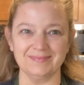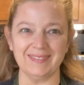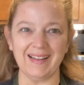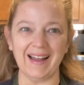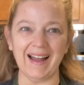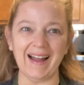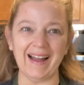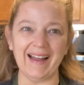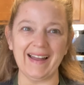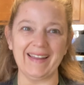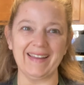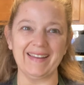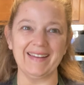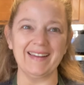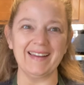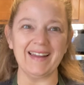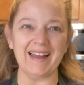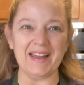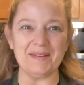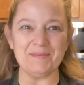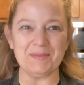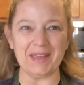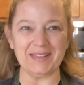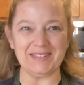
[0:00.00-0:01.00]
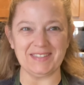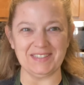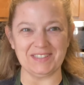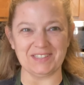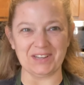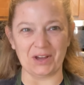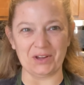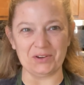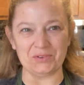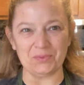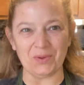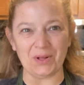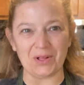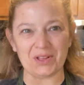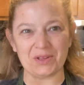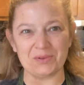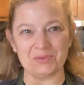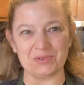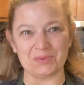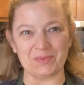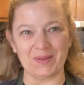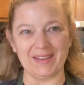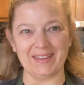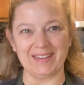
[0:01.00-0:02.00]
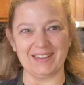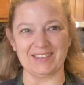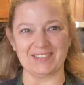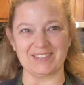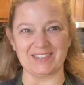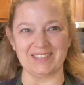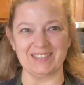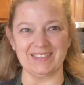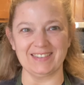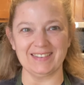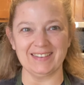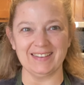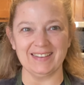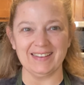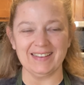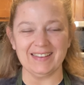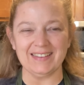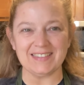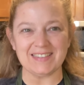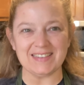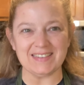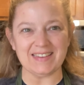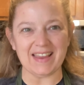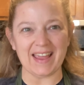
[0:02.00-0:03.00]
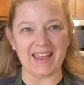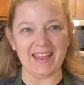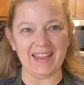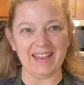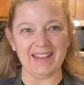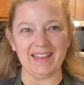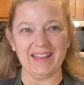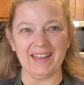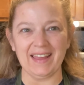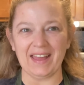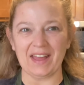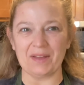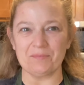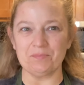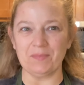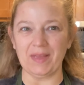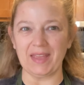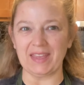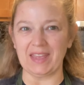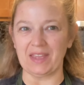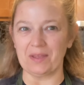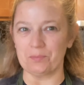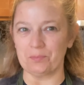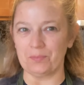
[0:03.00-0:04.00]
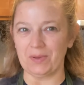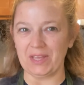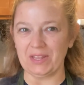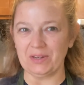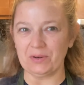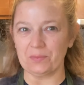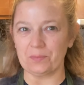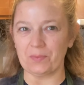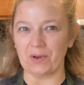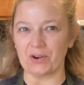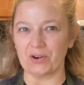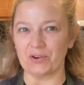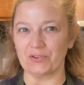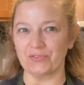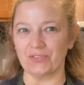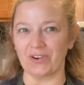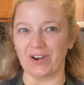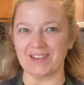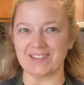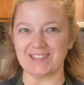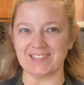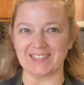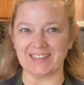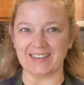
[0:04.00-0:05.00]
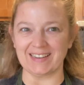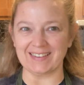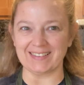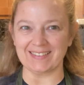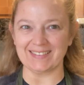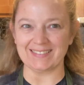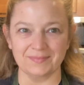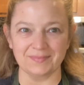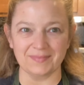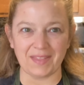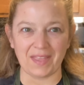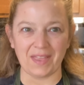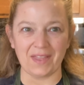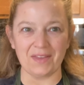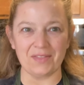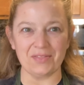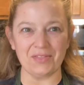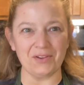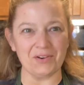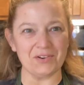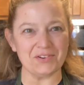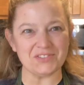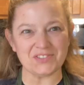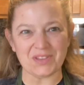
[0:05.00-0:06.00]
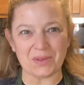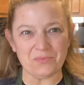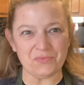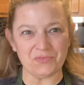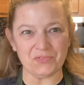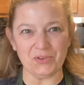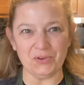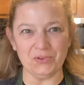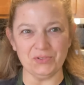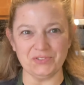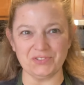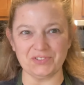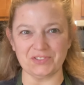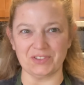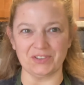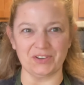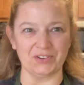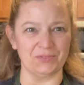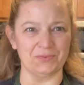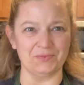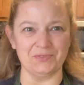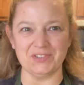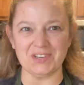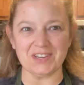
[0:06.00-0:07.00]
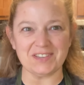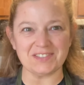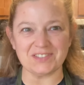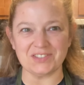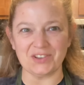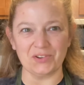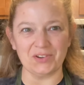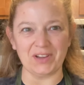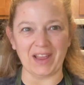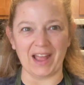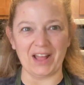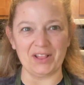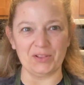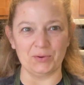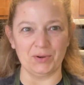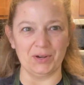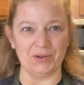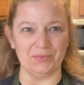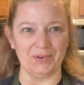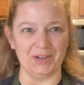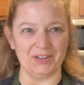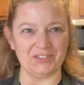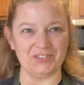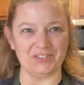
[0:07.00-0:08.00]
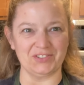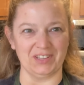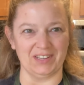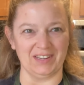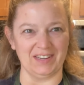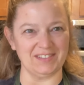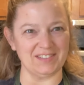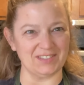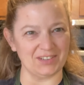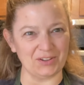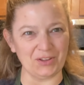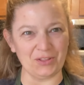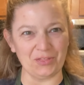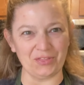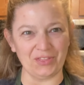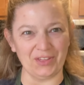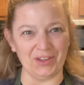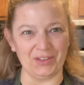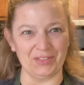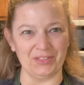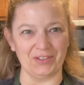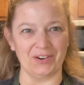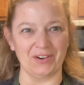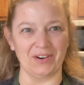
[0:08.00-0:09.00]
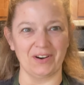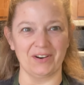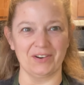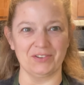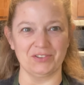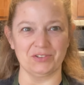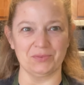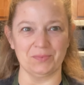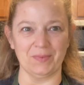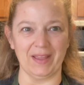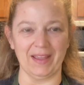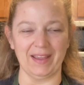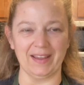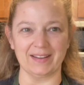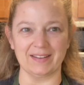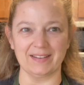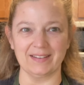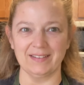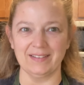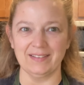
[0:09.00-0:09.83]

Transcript: Hi, I'm Auntie Dawn. Welcome to my kitchen. Today, I'm making peanut butter frosting. There are some foods that are just so calorie rich that it's a good thing they're hard to make.